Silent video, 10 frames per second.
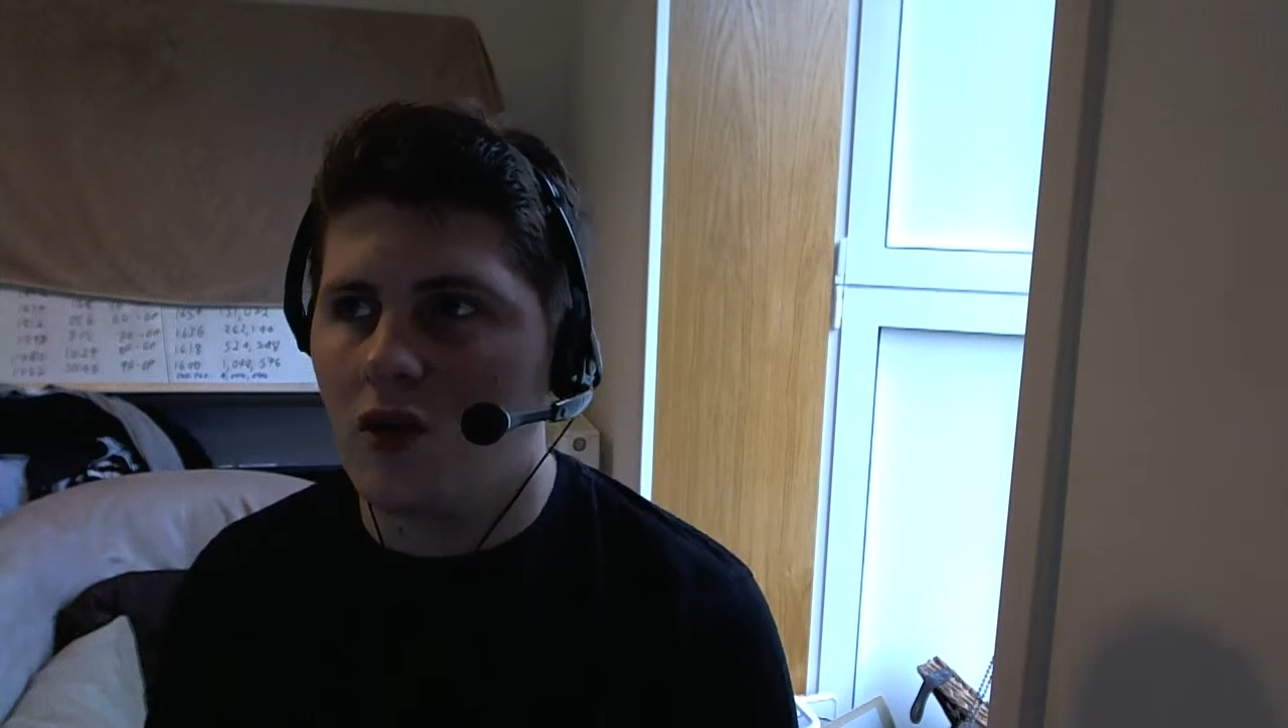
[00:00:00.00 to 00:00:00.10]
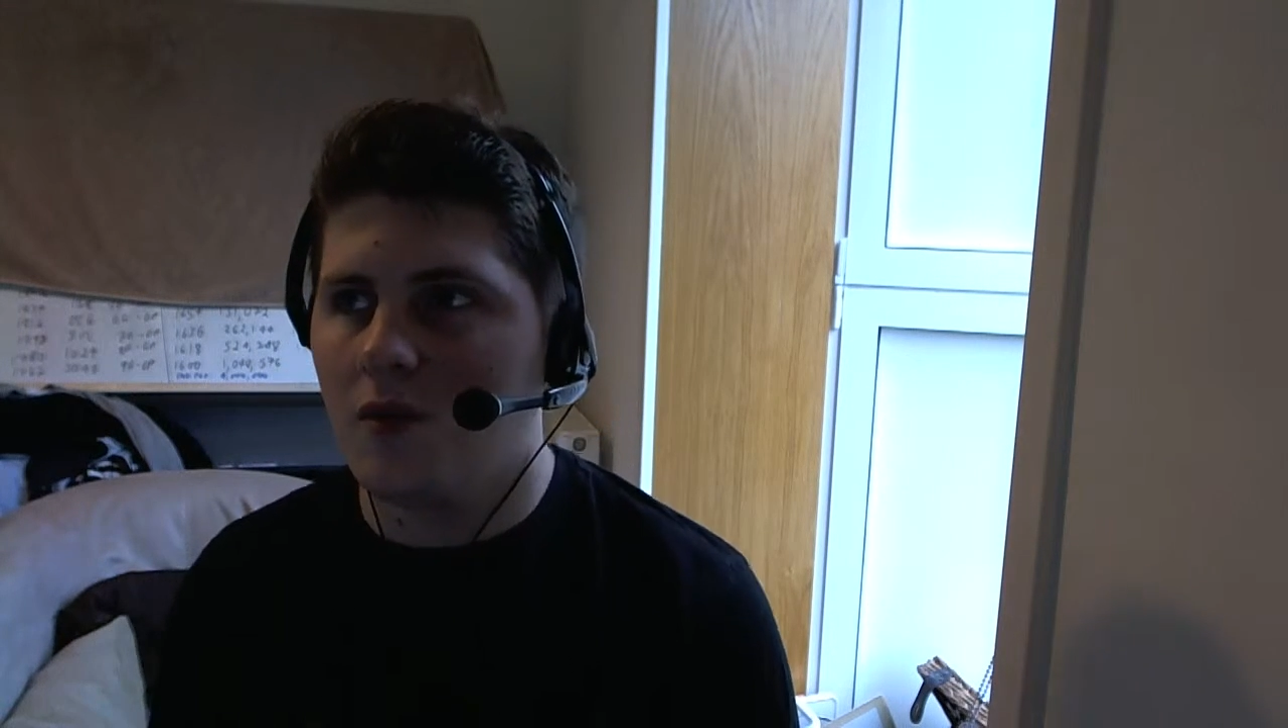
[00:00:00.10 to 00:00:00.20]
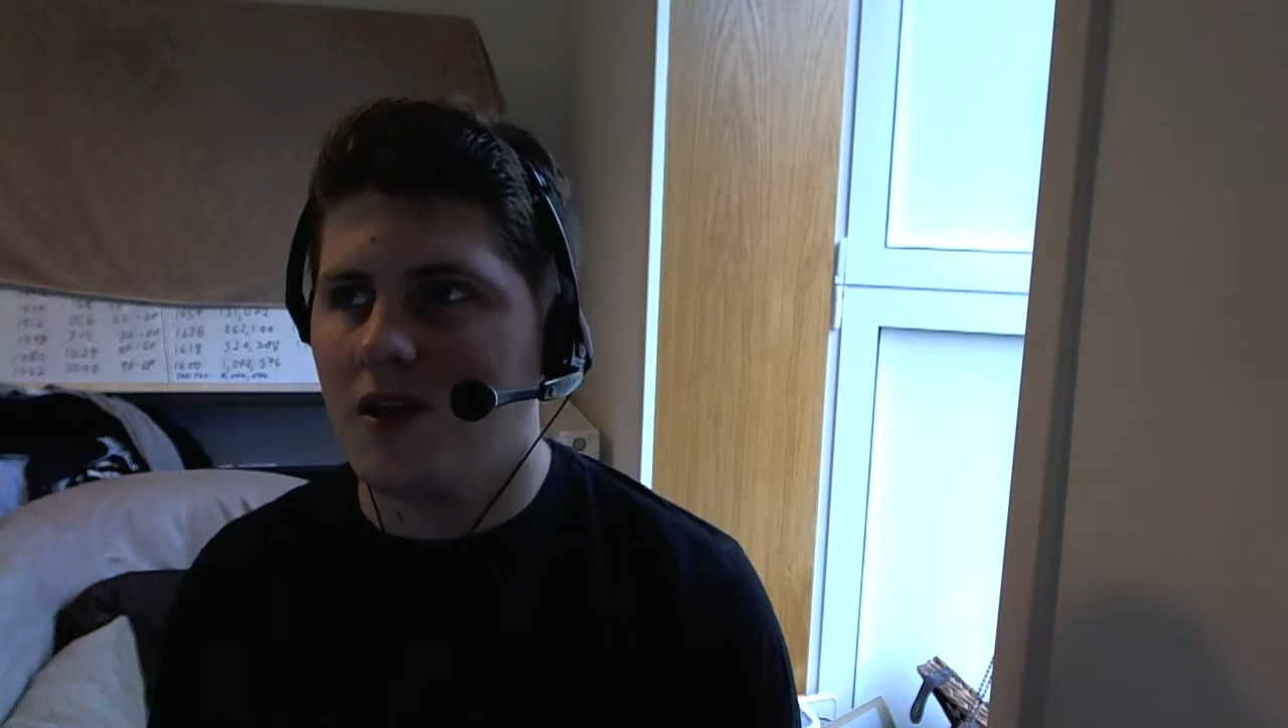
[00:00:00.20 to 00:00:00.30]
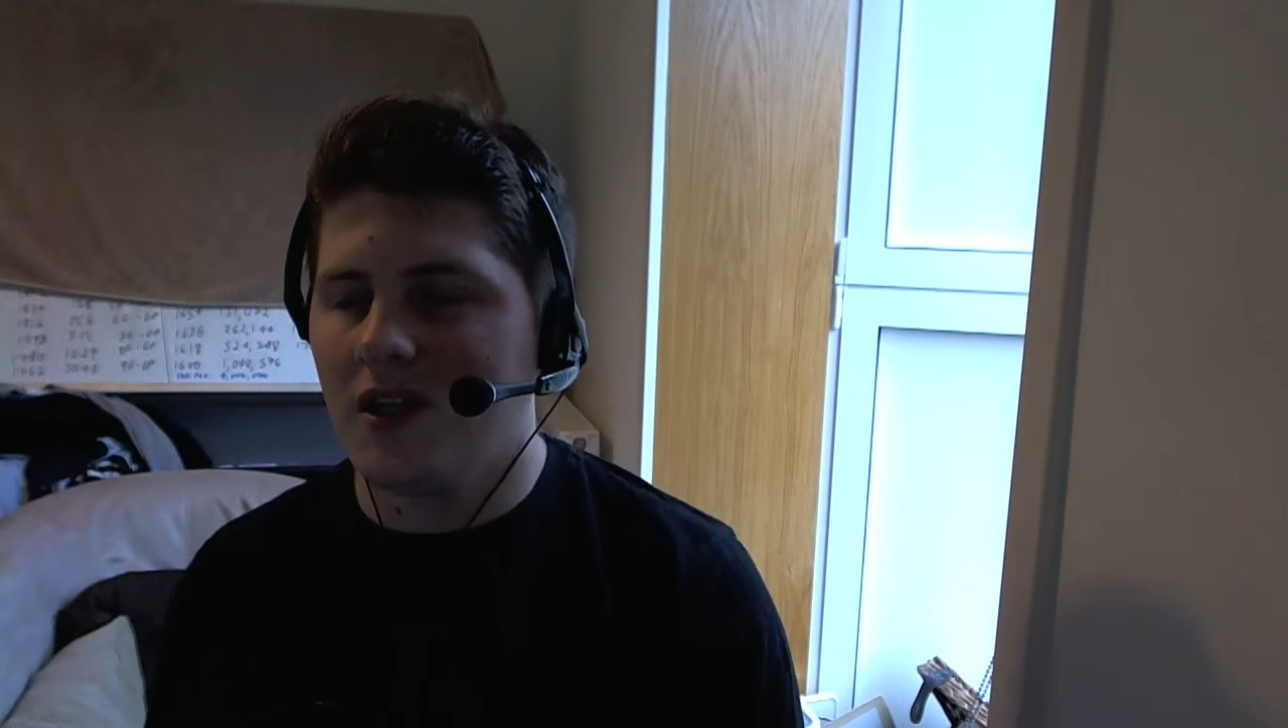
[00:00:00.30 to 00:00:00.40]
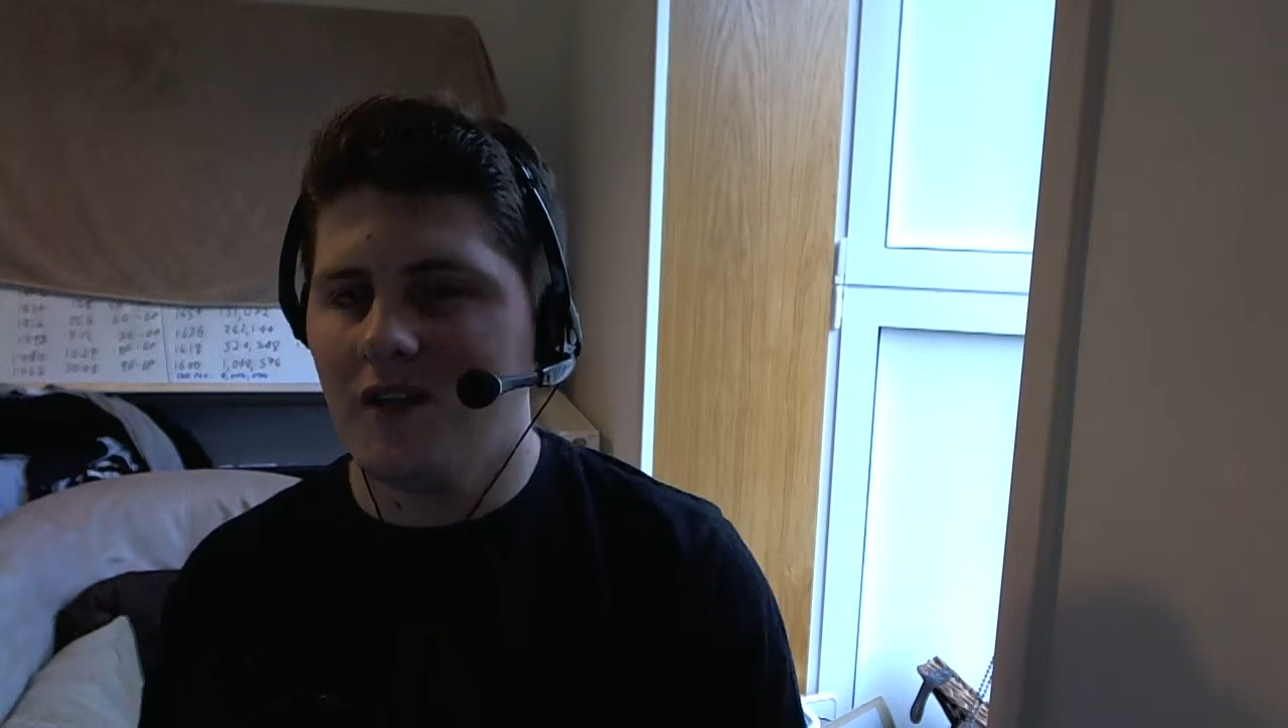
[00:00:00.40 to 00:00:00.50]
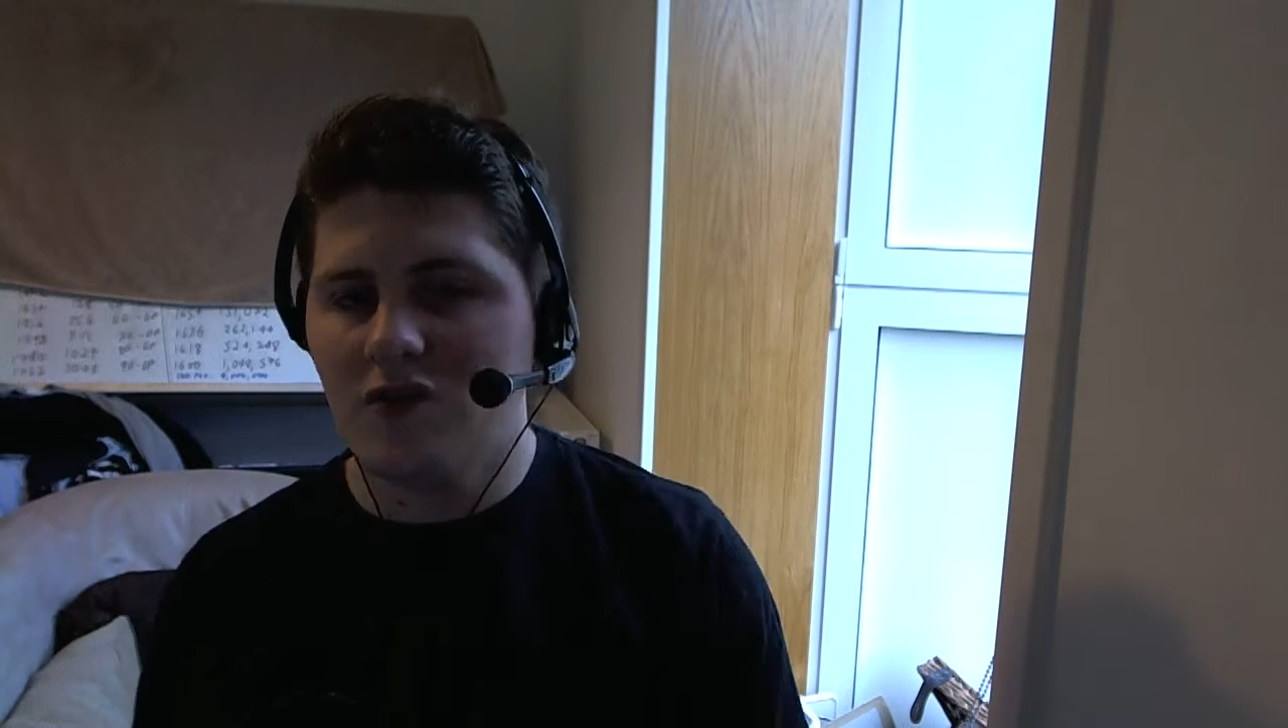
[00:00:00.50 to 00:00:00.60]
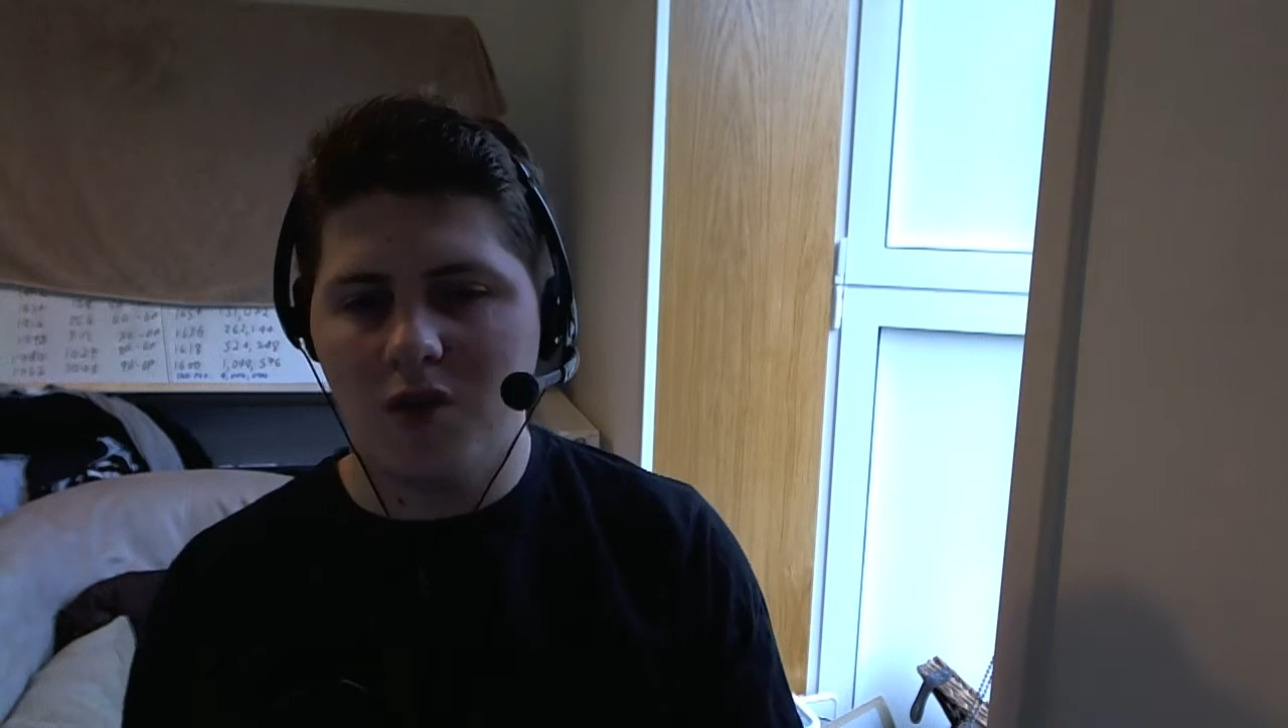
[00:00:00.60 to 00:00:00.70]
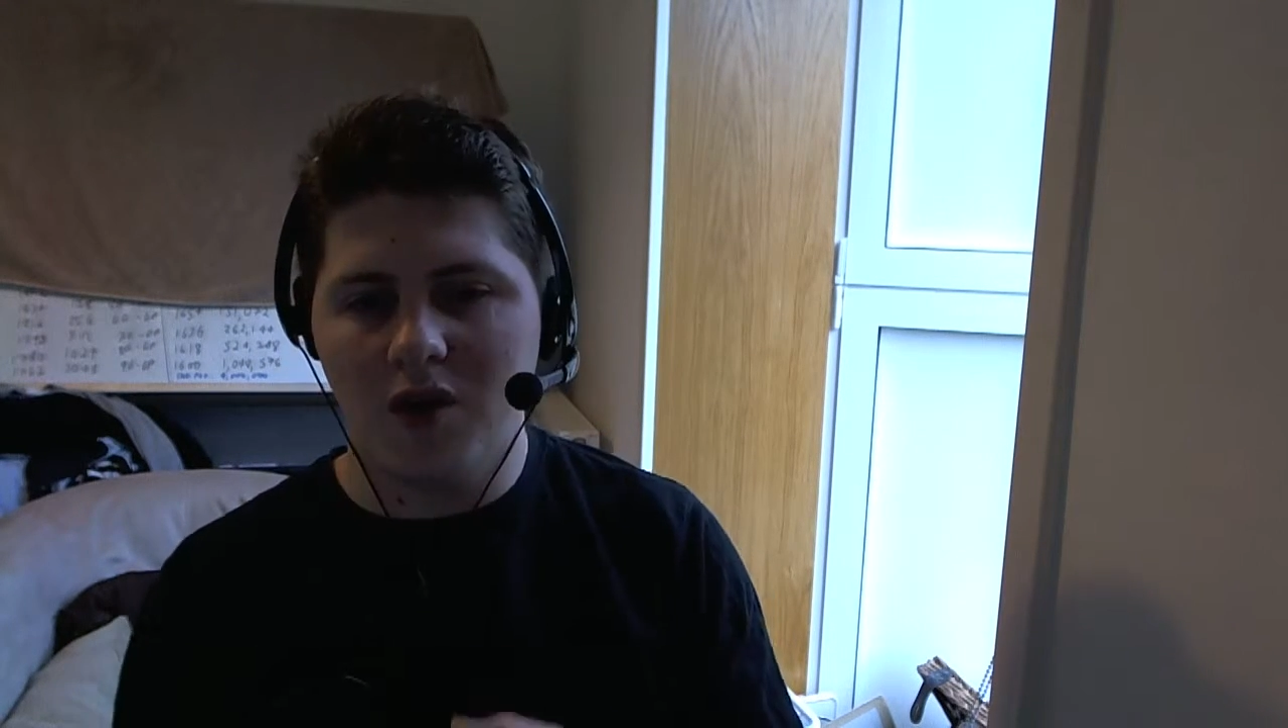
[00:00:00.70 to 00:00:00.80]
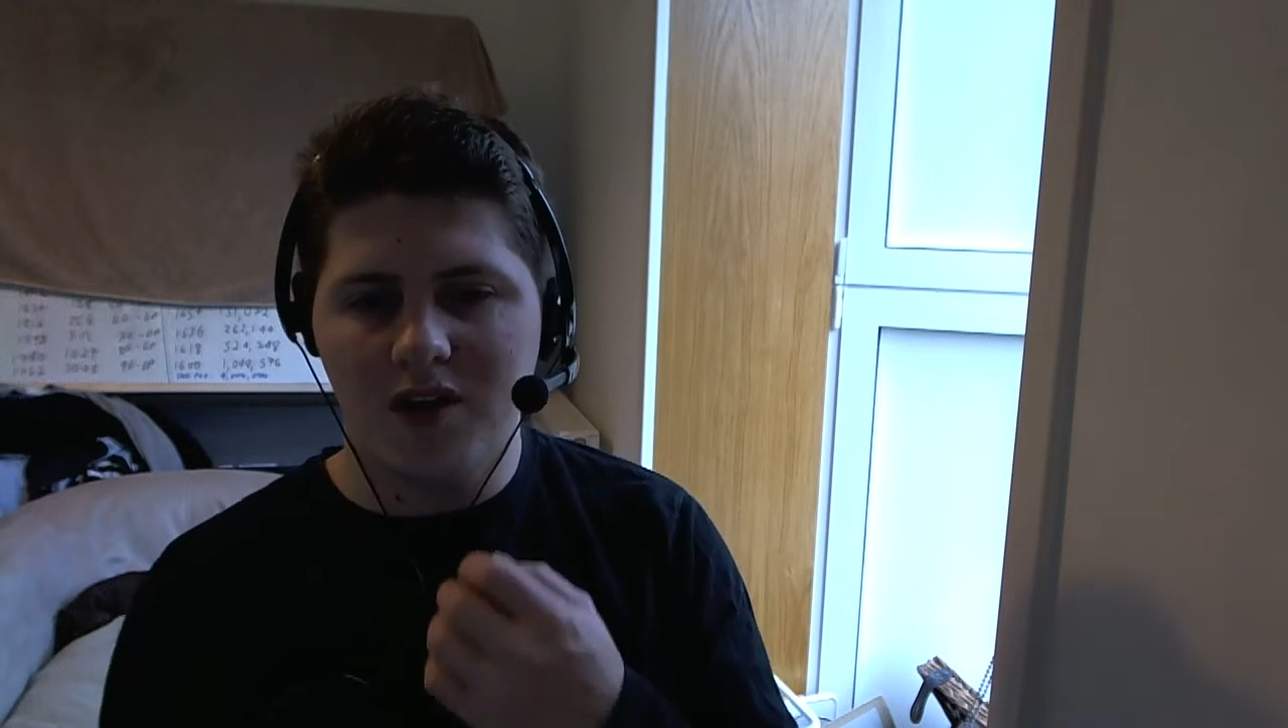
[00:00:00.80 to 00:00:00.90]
nobody gives me